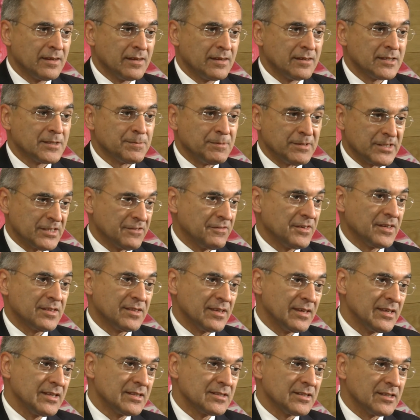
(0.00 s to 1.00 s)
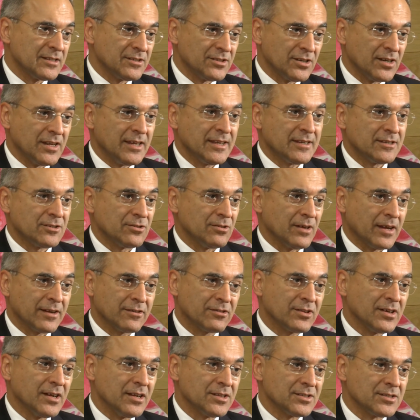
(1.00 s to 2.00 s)
Specific things that relate to
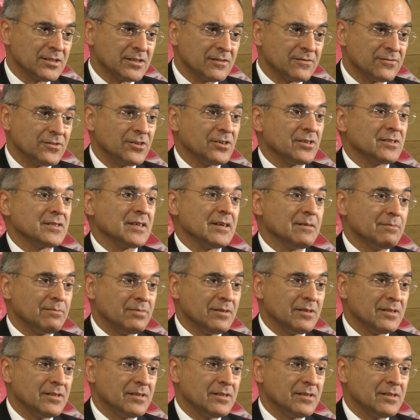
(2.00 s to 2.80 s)
agriculture, for example,